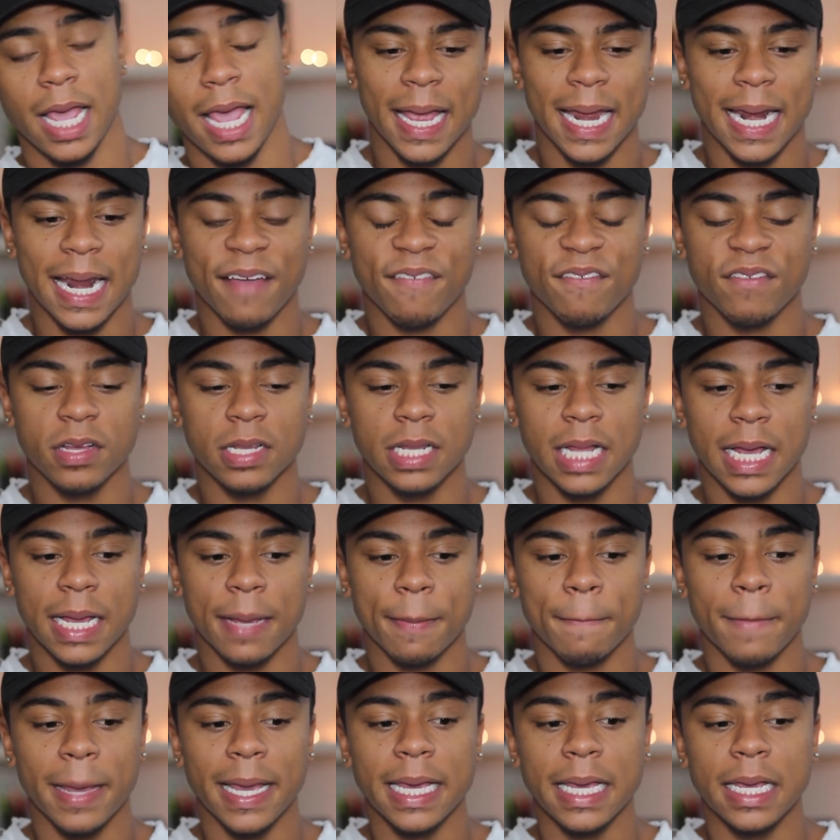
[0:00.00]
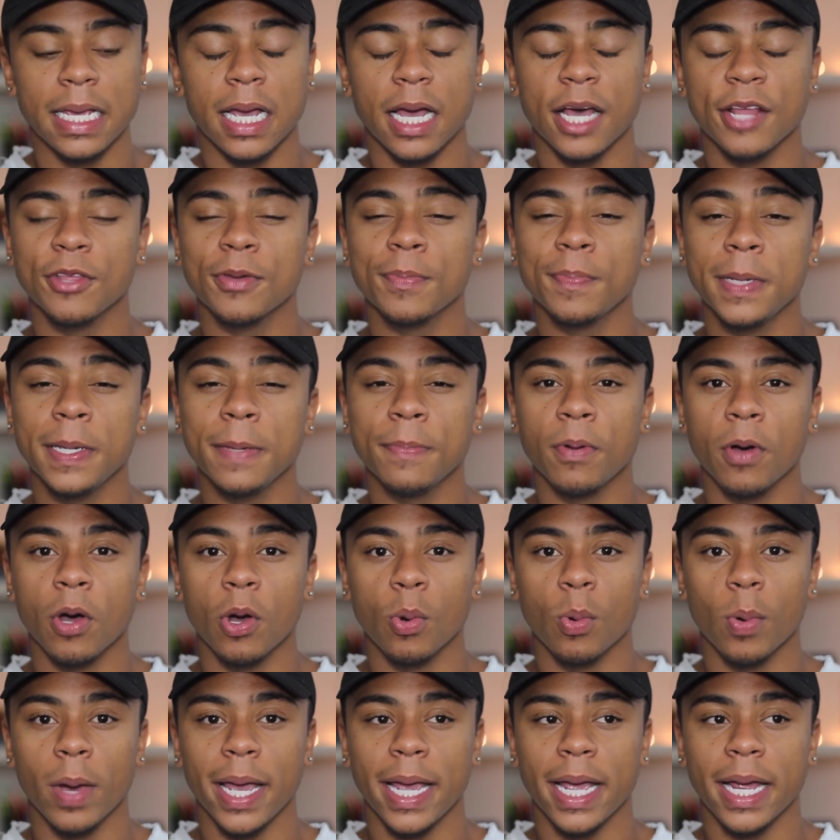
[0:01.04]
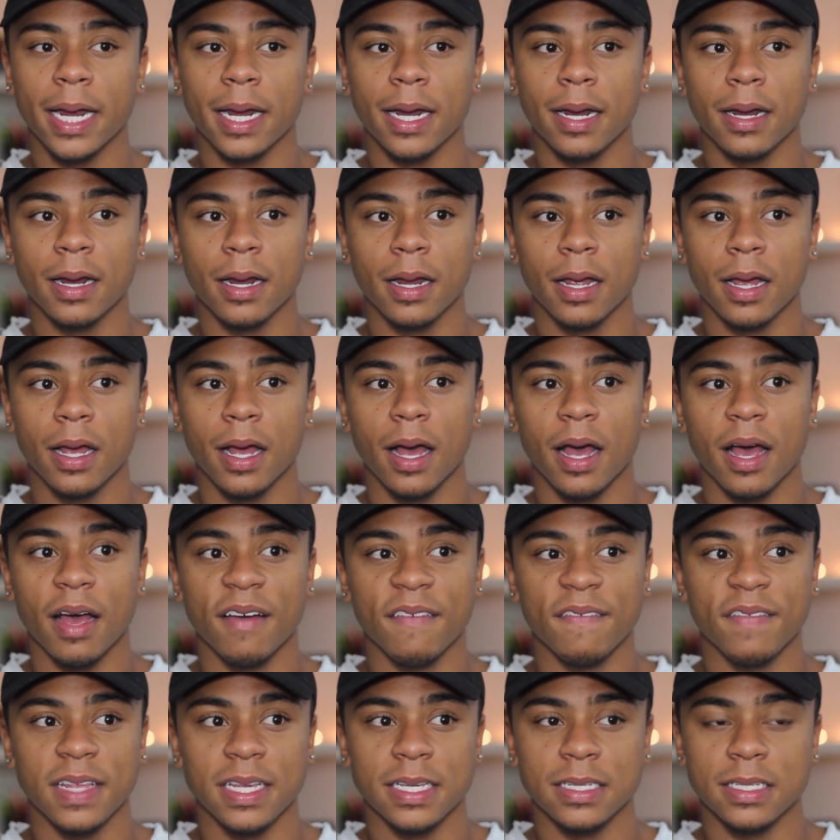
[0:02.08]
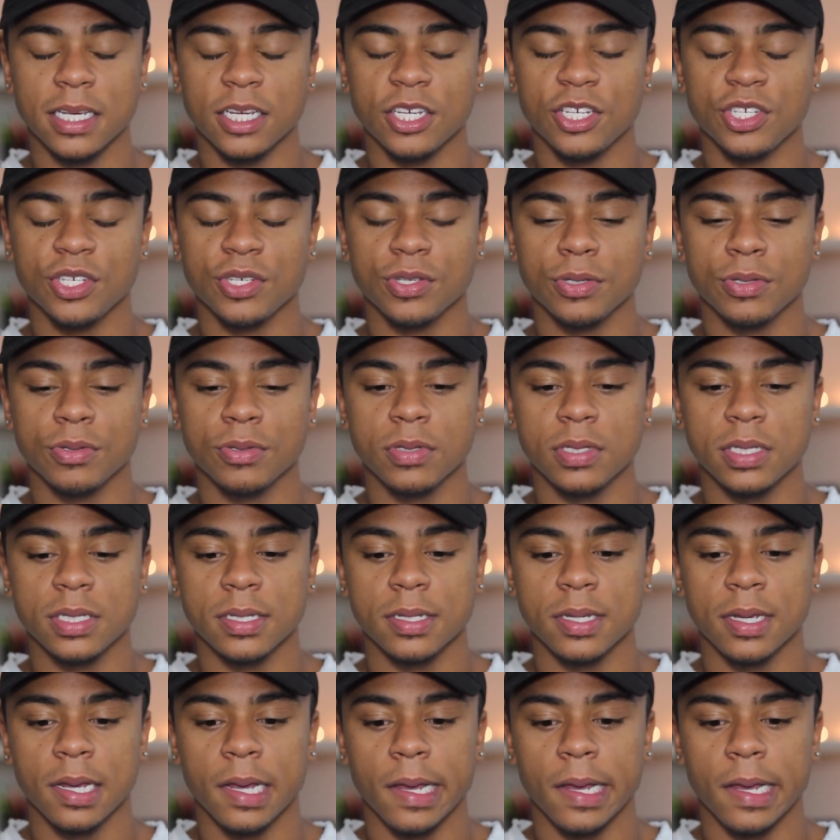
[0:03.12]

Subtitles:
And I feel like making other people aware of these issues